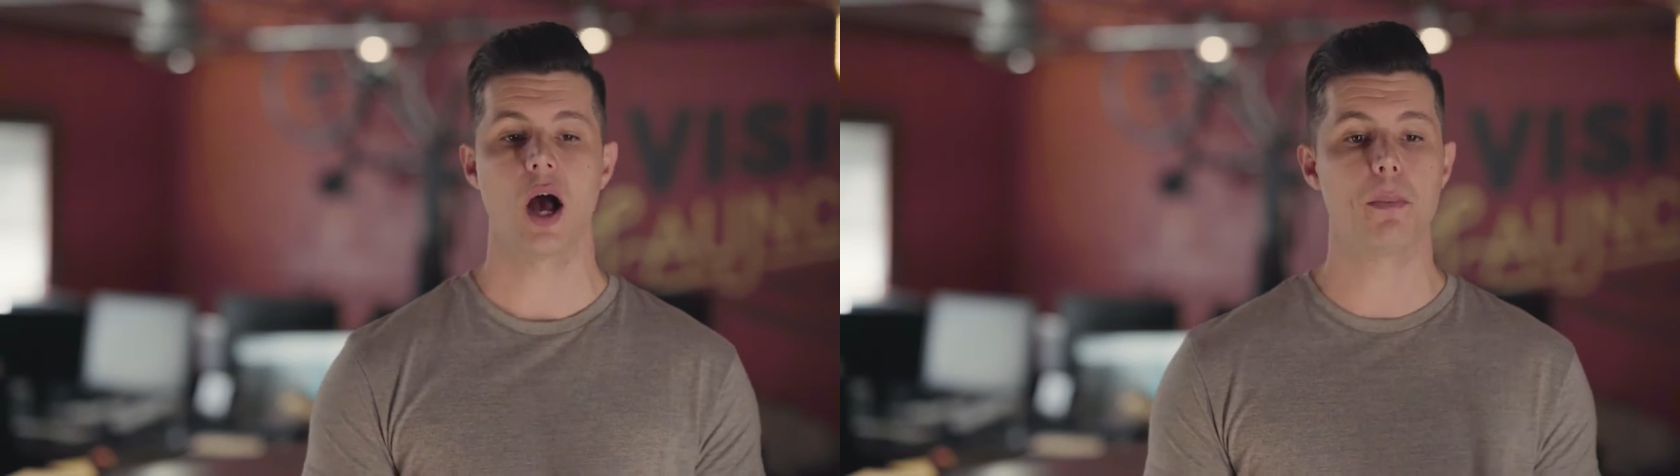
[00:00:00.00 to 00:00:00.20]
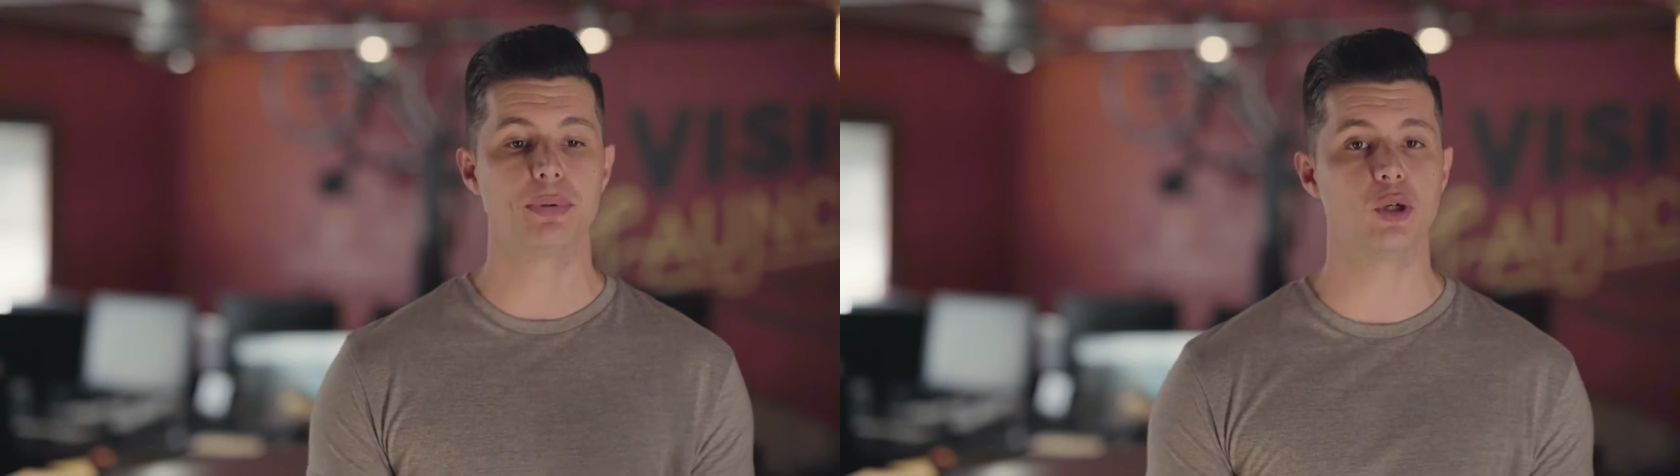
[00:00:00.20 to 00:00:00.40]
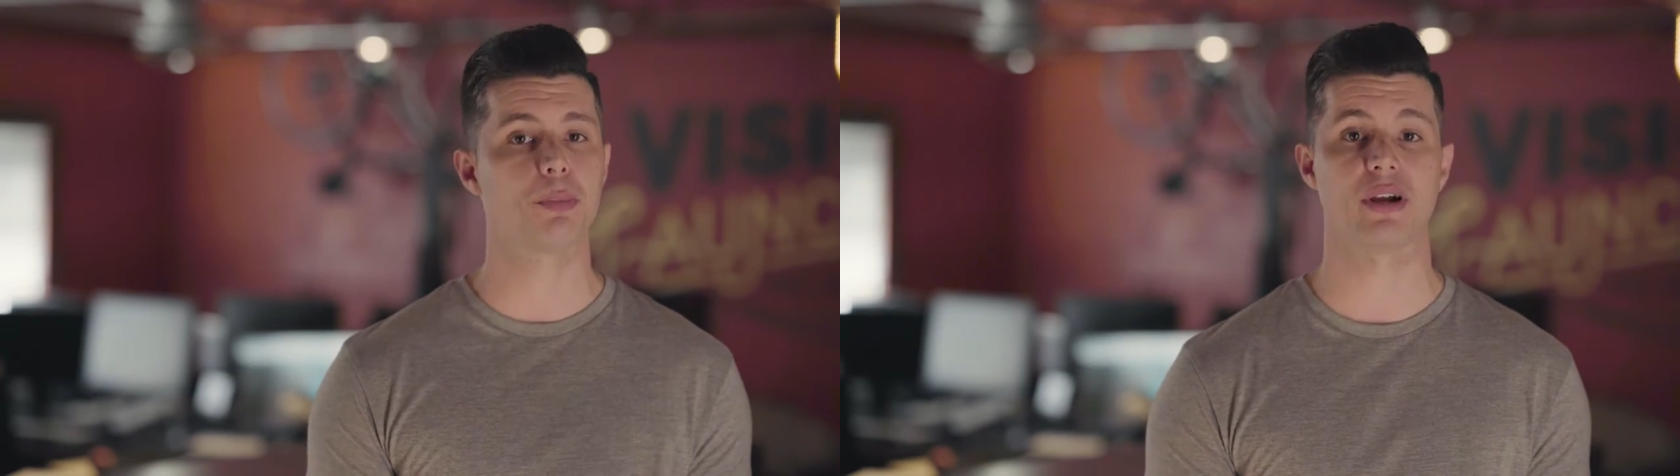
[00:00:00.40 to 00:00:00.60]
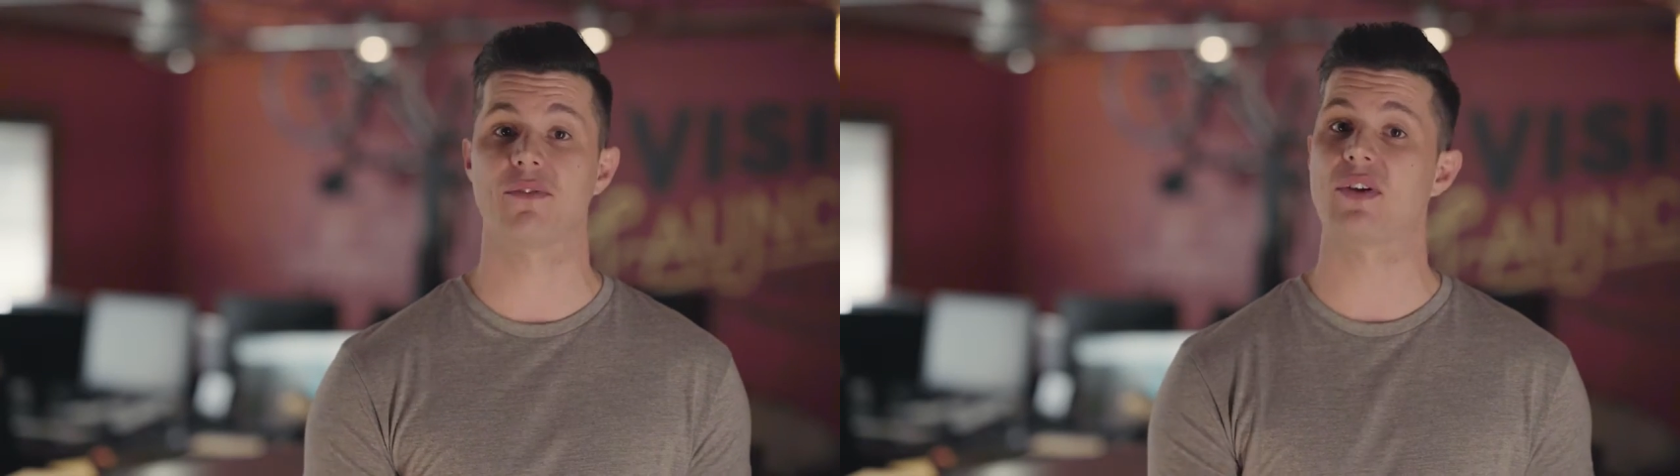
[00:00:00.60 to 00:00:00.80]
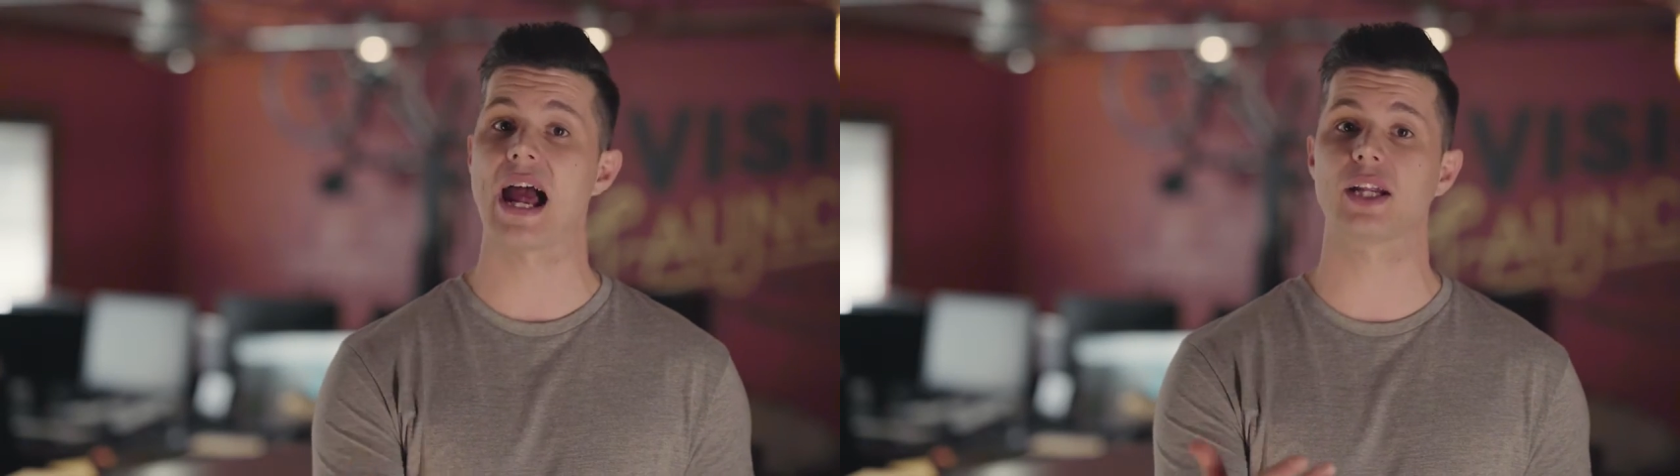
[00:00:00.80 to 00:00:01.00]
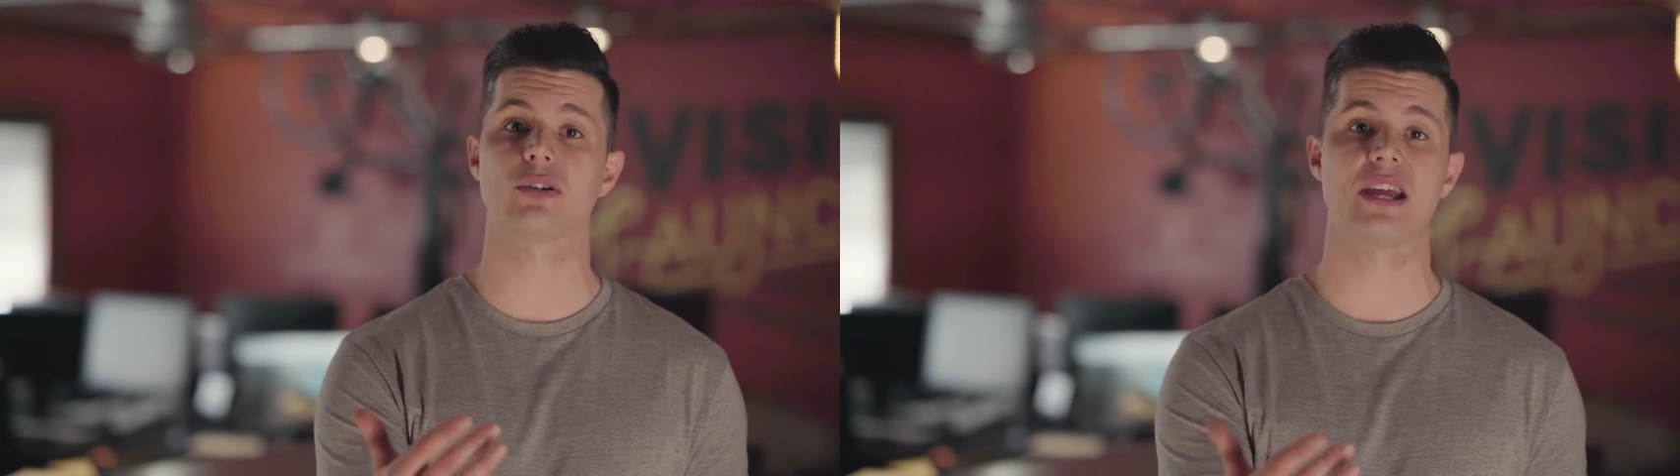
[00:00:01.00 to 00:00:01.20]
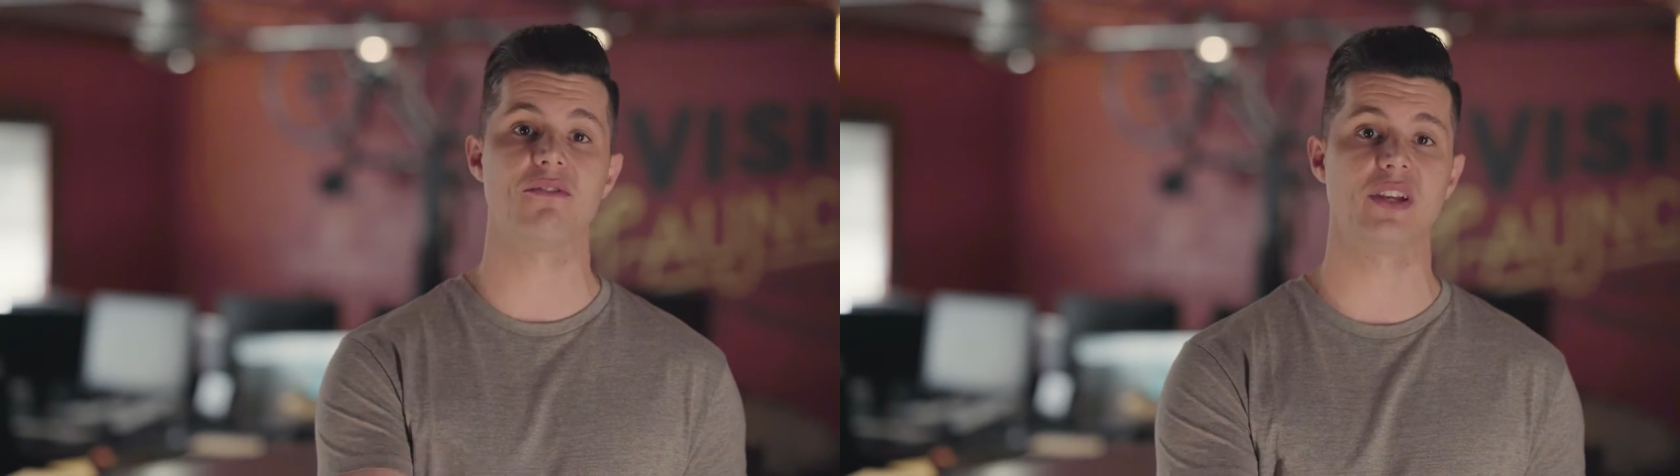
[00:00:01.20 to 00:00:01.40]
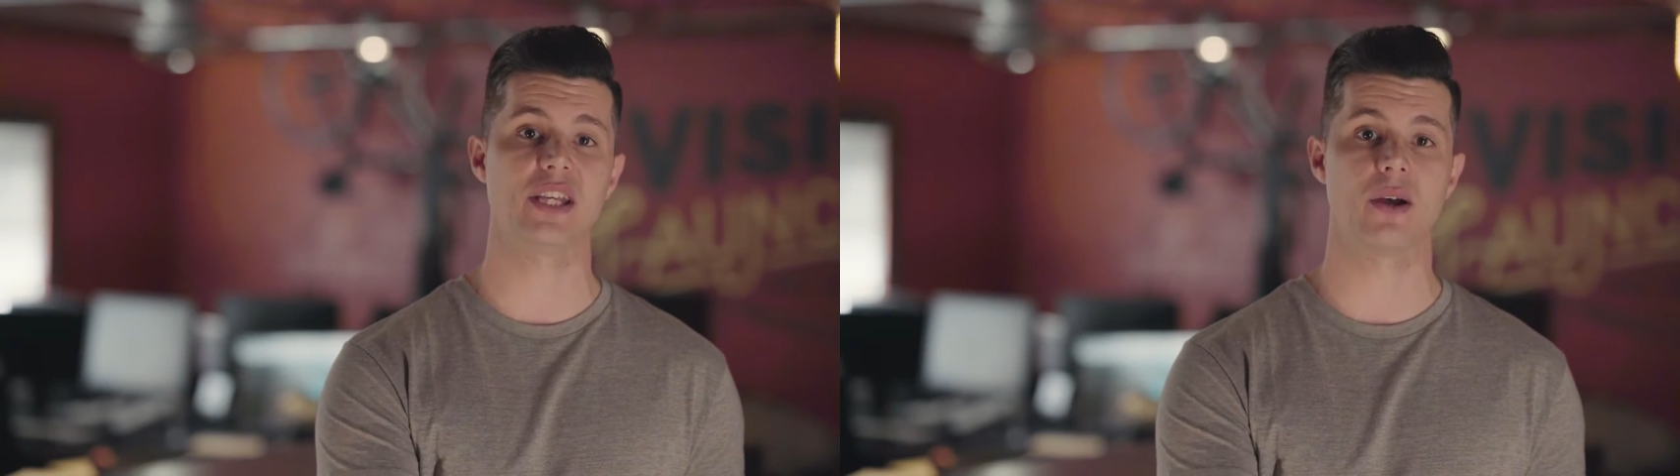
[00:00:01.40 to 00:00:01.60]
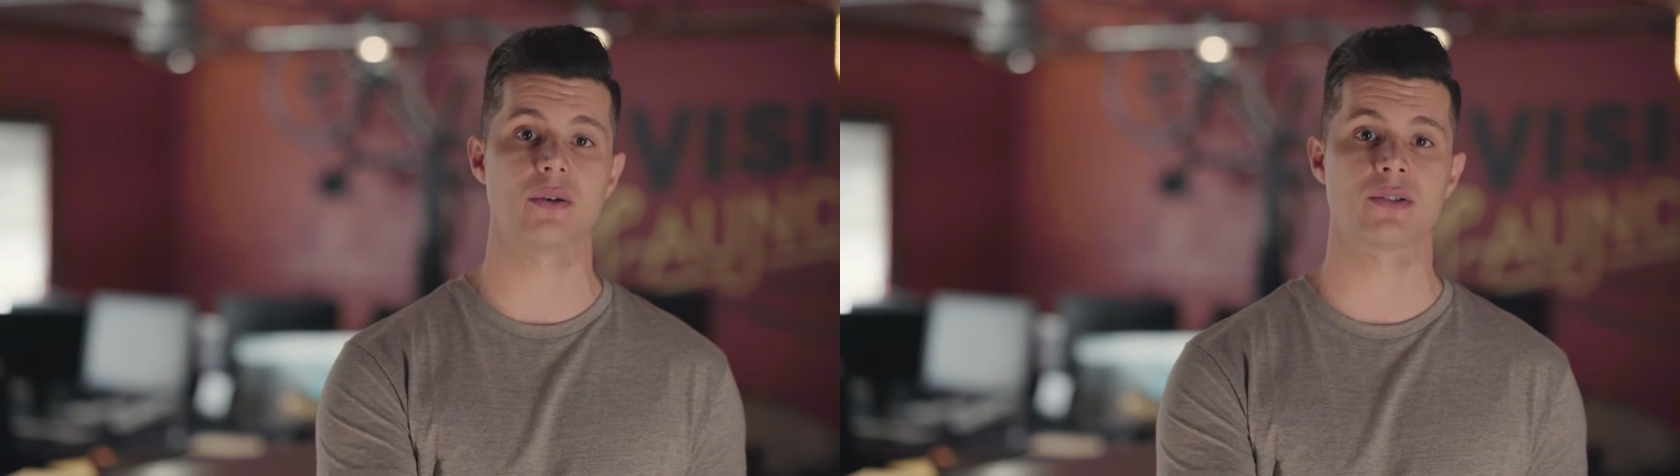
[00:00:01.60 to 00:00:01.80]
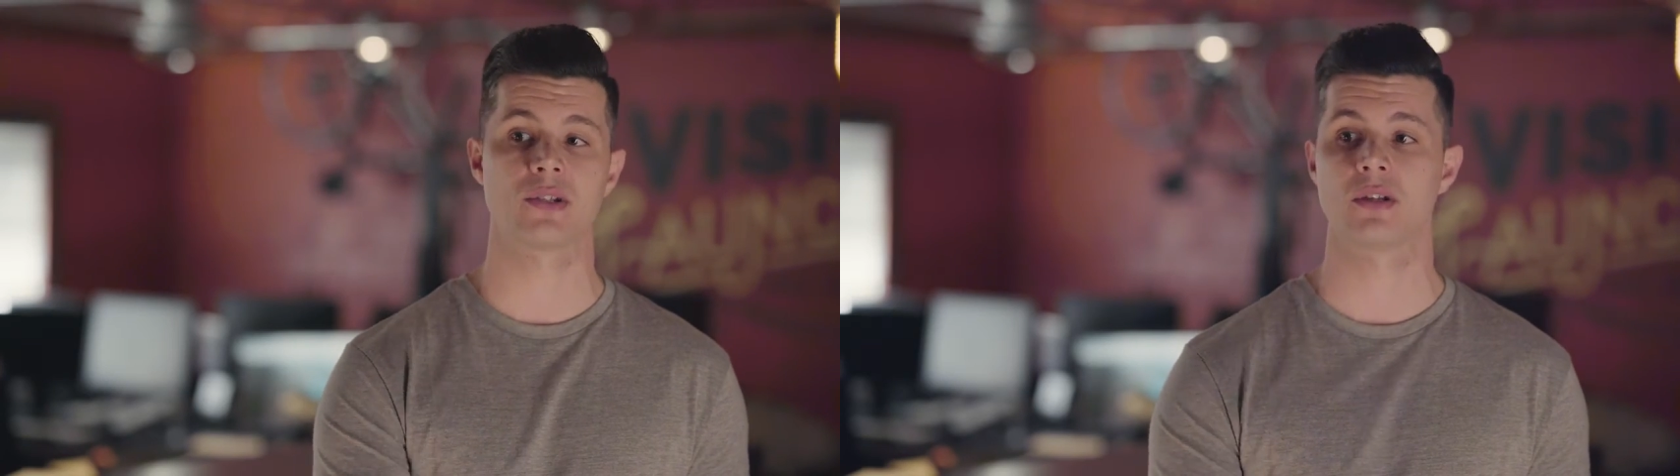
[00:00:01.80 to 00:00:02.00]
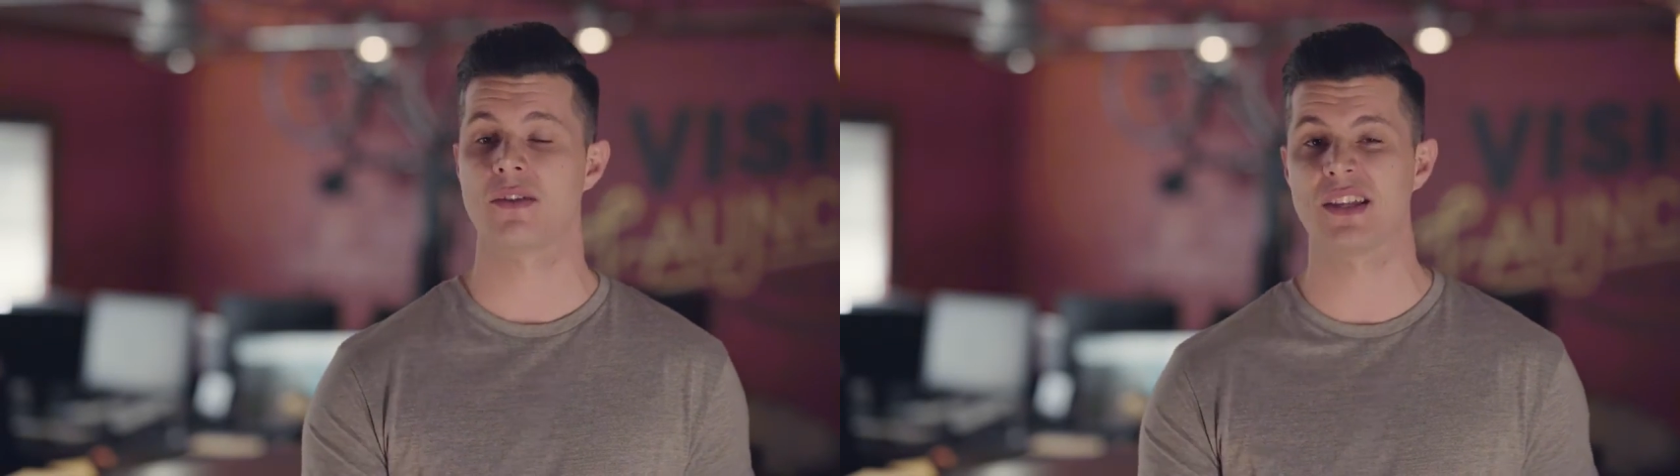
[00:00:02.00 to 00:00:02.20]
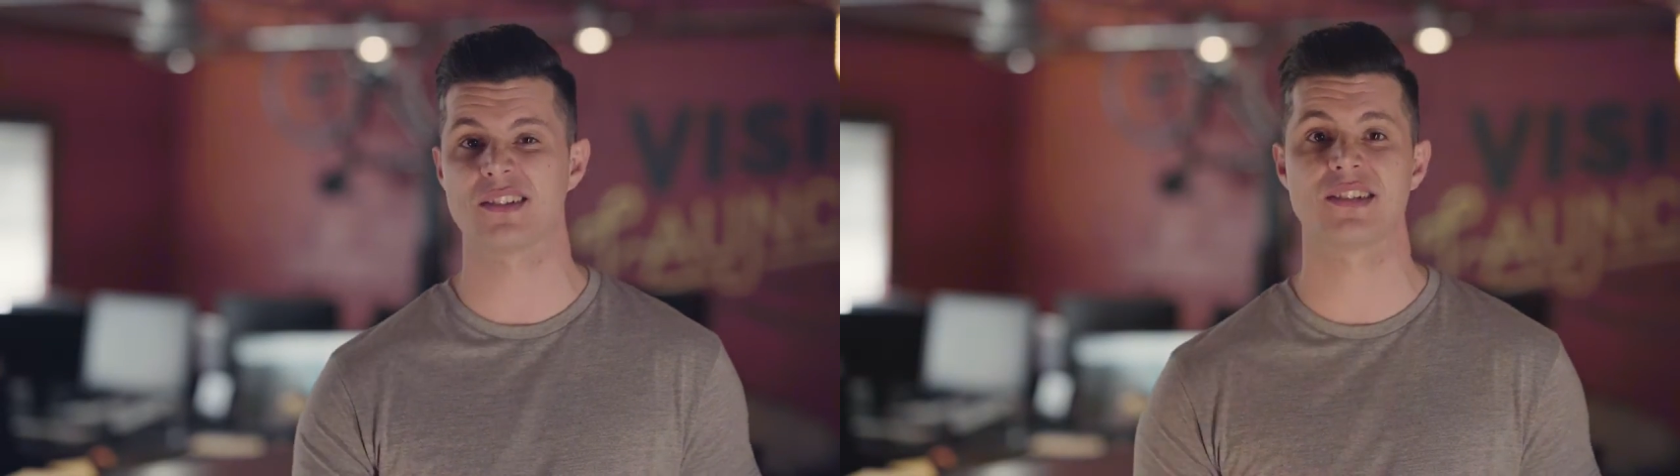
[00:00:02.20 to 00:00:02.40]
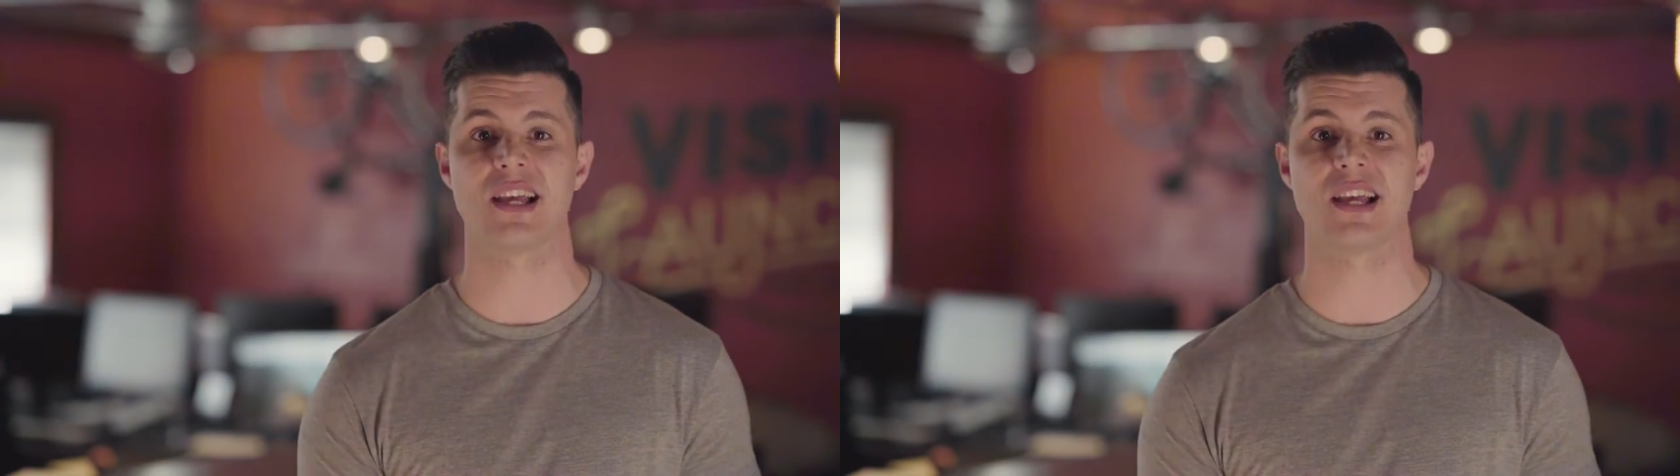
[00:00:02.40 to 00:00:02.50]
a blueprint for how to create videos that